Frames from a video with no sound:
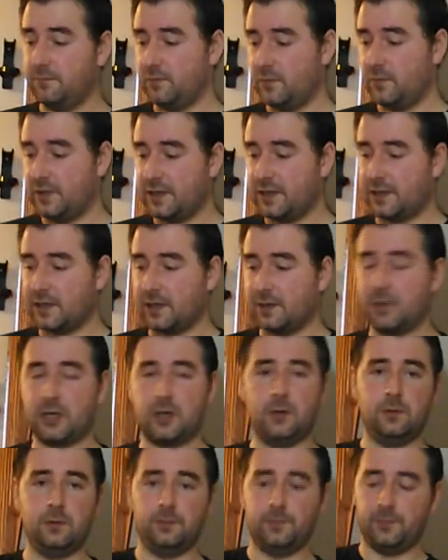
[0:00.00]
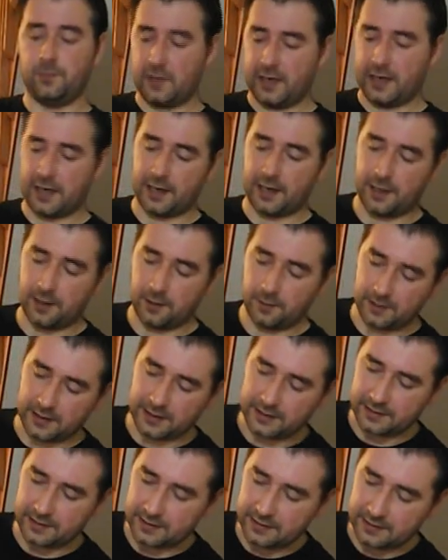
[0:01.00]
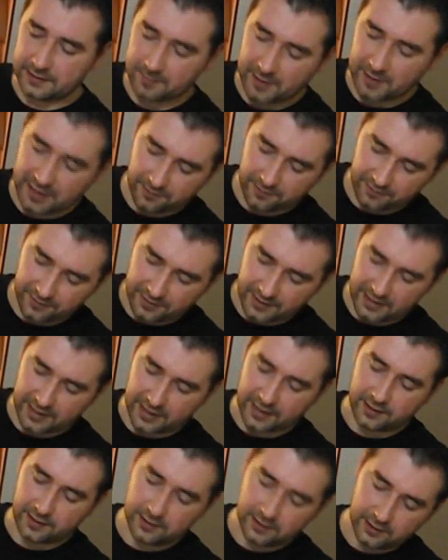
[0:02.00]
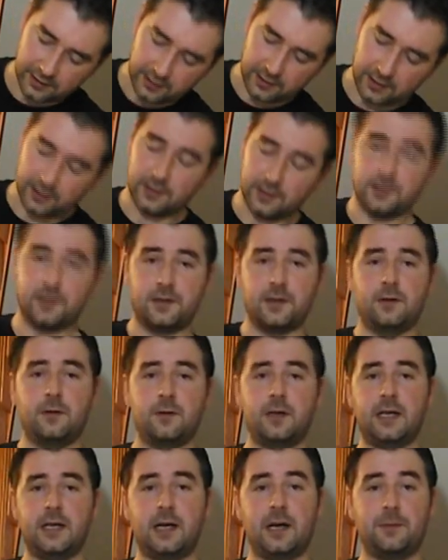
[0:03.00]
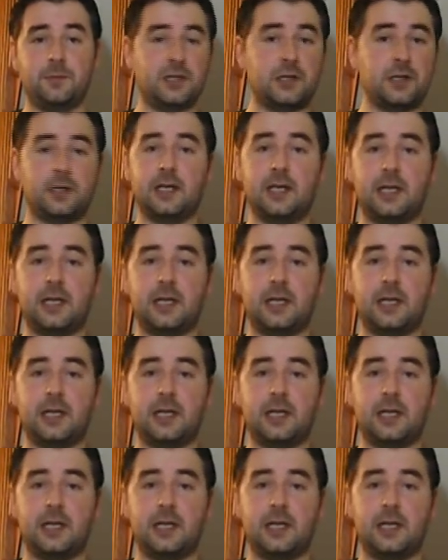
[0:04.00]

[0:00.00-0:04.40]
which is going to be cool, and I know it is about there. So I'm just going